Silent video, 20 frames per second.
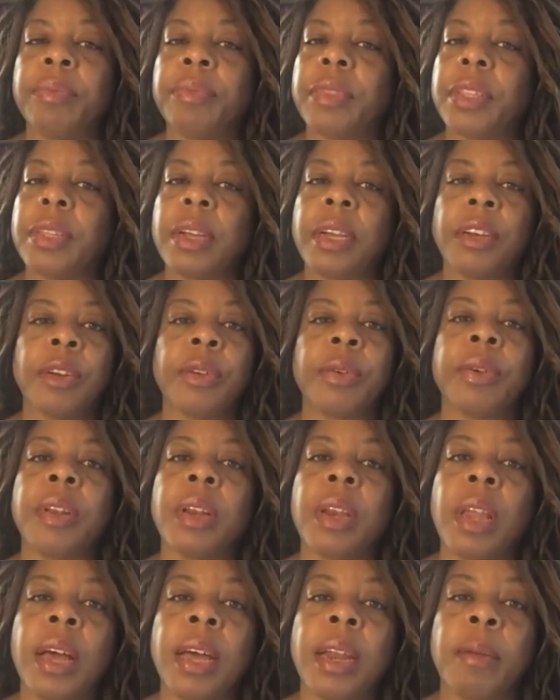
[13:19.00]
I learned a
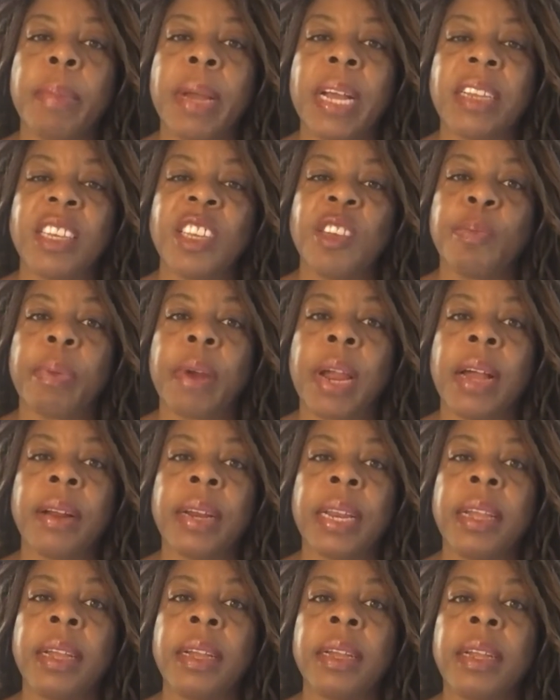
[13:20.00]
lot about
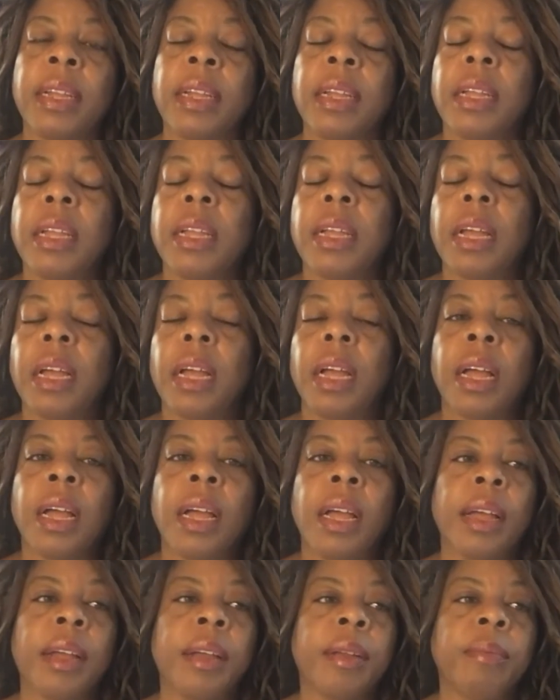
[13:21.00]
sprouting,
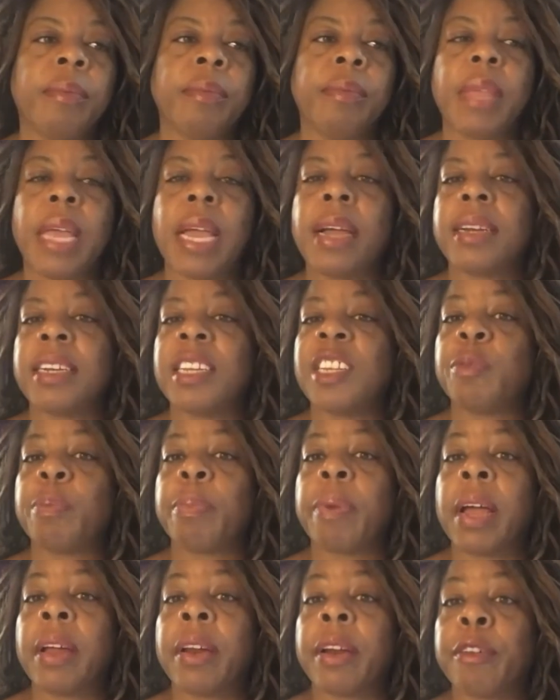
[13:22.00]
how to
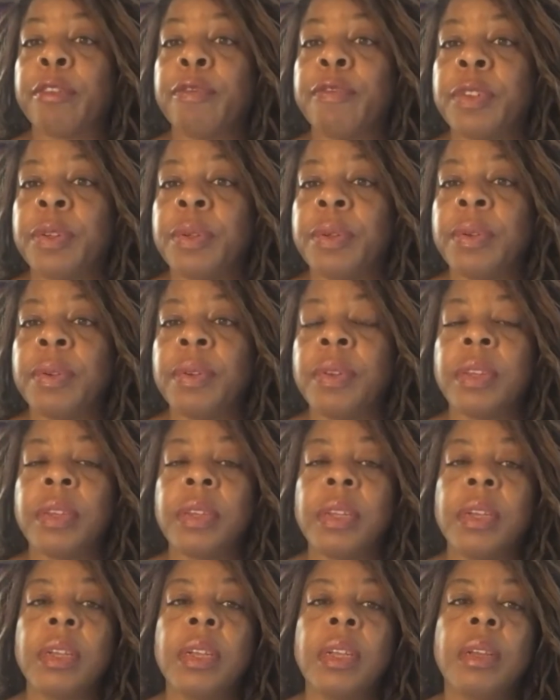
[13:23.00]
sprout our foods,
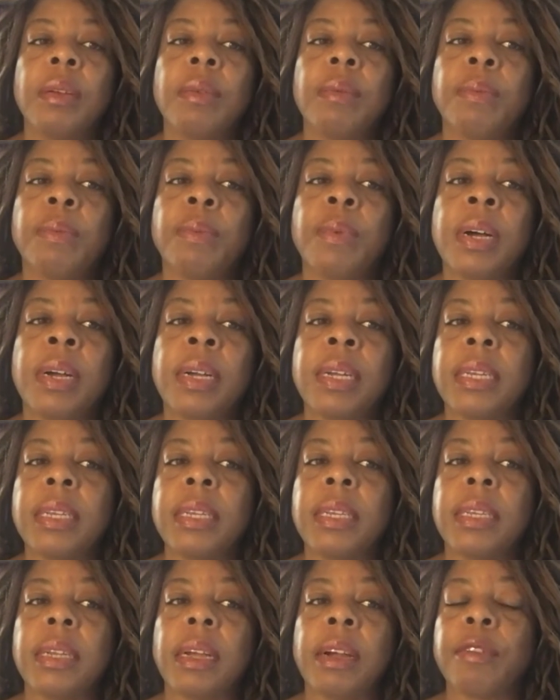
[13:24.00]
what
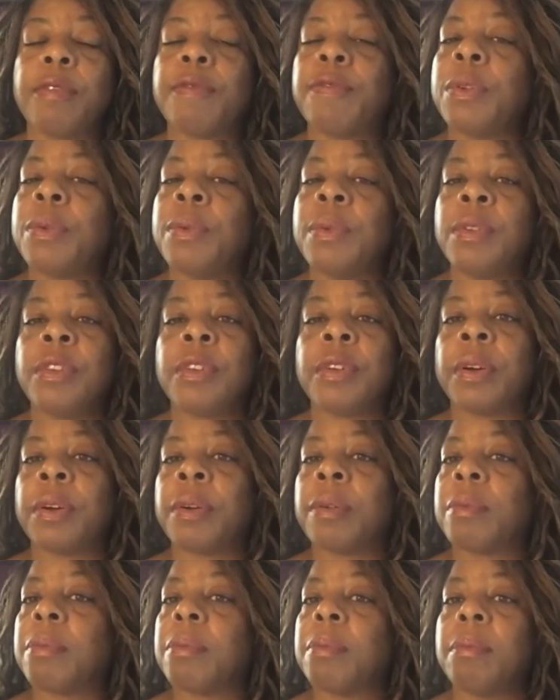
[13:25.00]
our foods
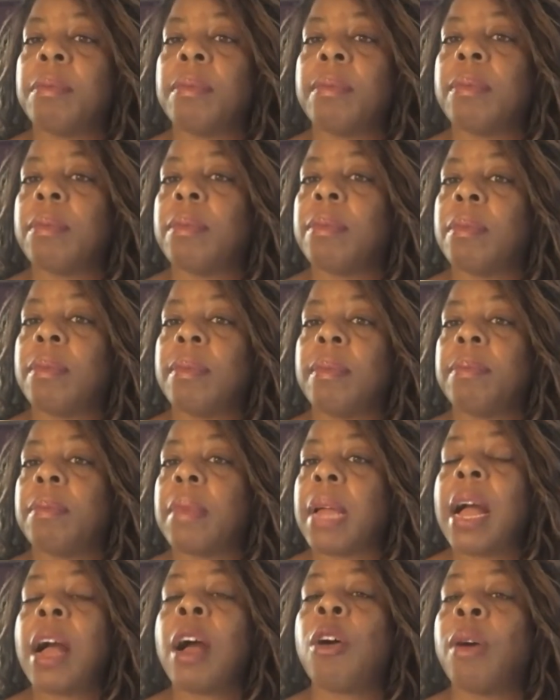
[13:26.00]
are,
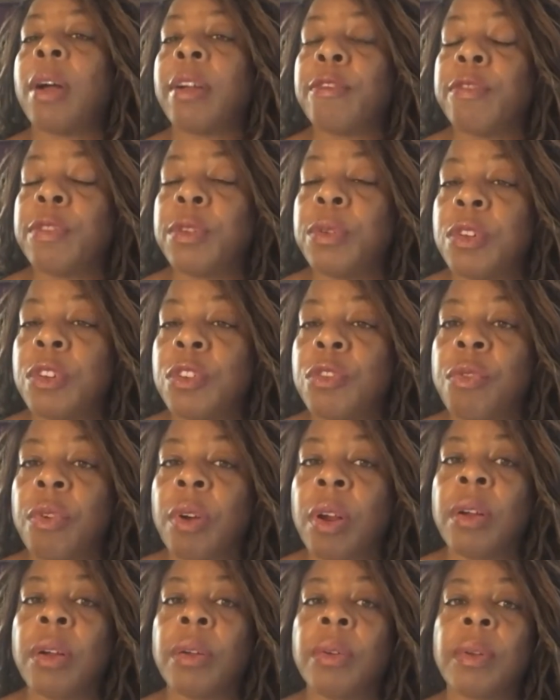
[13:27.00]
how our food is
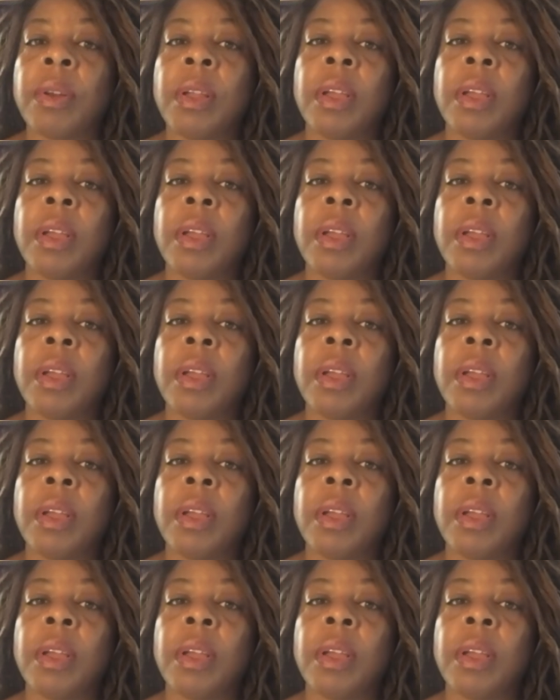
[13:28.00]
grown.